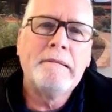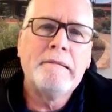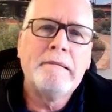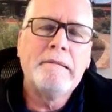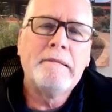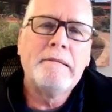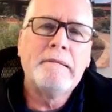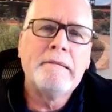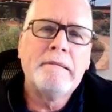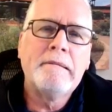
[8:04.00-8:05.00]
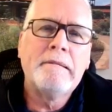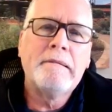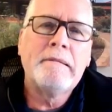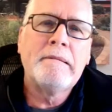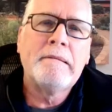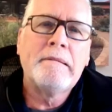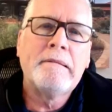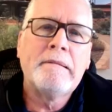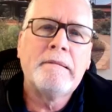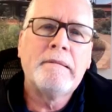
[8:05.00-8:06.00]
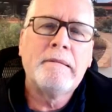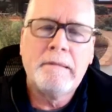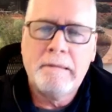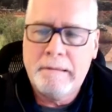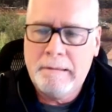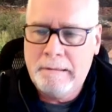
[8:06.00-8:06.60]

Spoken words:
This person isn't speaking.